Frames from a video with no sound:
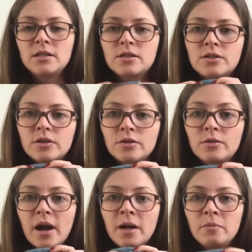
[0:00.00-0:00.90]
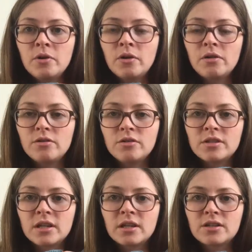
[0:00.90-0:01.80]
So I'm not
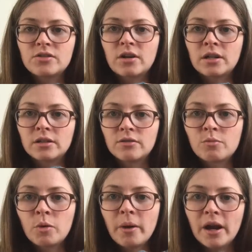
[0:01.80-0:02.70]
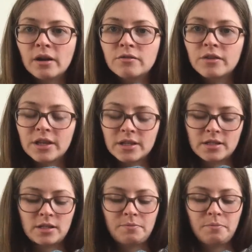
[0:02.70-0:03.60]
using a strand of mohair for this